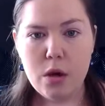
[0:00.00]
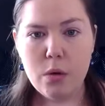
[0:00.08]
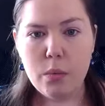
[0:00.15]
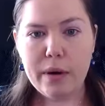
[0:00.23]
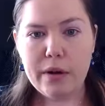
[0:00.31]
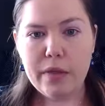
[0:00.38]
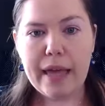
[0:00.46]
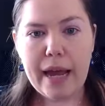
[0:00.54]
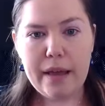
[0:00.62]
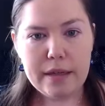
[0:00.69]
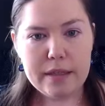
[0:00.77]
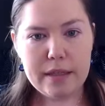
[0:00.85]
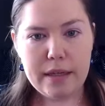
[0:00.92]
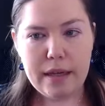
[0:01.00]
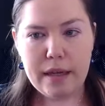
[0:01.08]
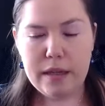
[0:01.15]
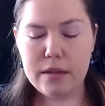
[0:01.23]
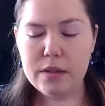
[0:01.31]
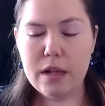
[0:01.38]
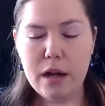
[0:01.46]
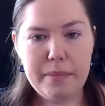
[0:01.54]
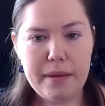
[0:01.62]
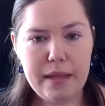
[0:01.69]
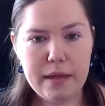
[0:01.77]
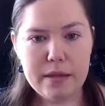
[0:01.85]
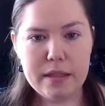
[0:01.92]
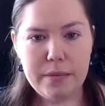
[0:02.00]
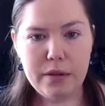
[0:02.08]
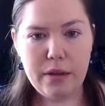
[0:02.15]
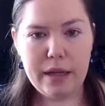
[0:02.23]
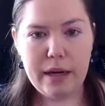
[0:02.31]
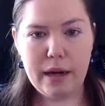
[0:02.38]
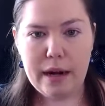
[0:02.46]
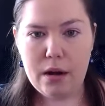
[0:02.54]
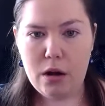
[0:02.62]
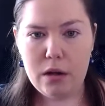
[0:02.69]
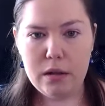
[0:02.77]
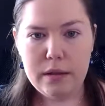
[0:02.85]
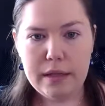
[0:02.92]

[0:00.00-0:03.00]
where the galaxy is not being simulated at all.